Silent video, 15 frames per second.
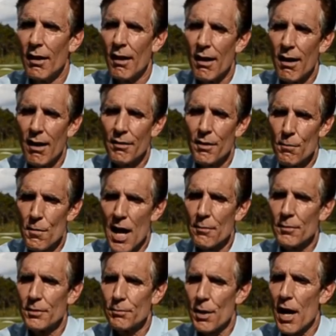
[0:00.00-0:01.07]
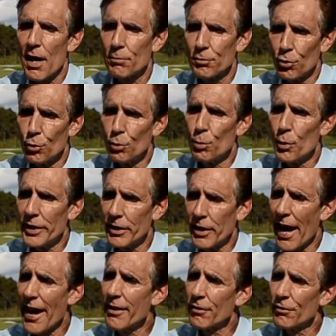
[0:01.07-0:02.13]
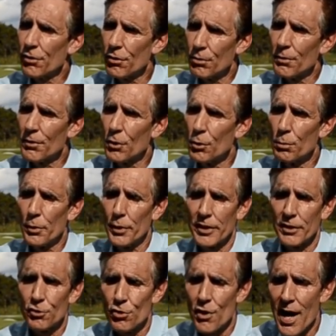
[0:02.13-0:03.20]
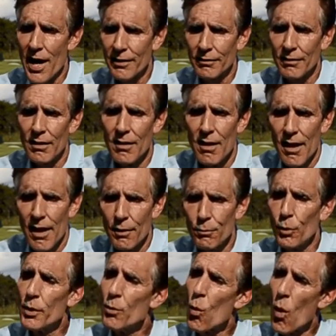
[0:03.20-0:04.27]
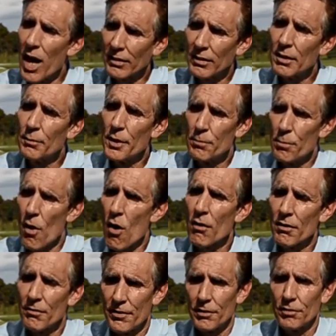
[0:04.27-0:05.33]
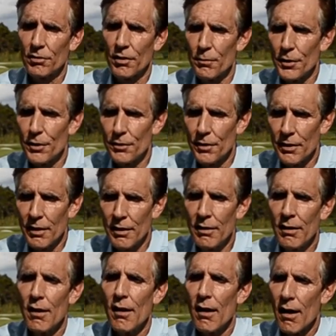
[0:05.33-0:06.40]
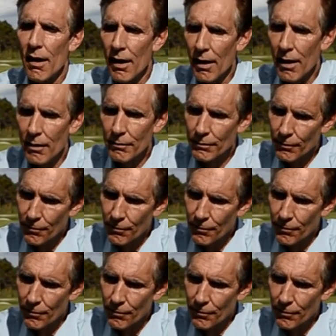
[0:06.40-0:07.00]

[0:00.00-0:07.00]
Uh, the mom and pops whom we cater to and whom we attract and we want to be part of this community uh,